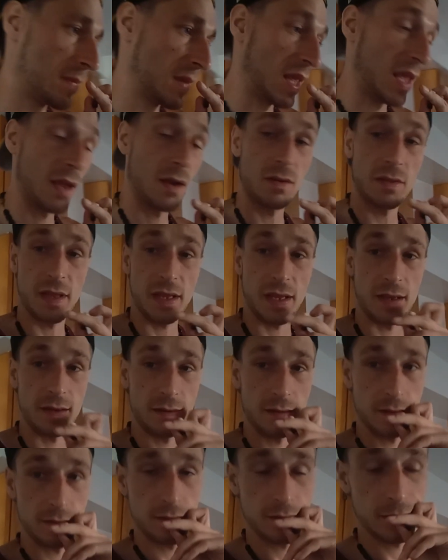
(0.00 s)

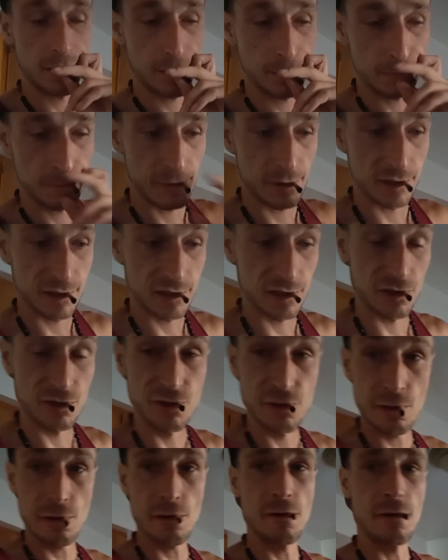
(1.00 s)
Healing. It's the
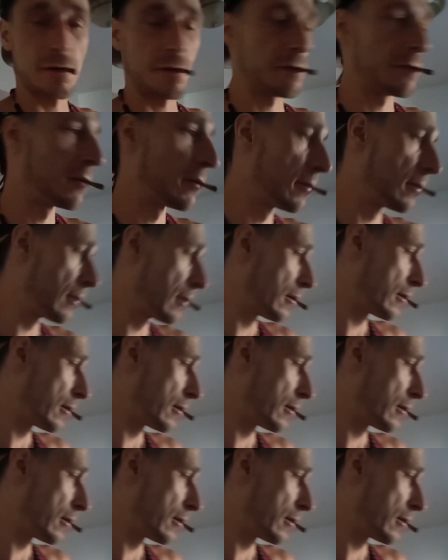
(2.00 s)
truth.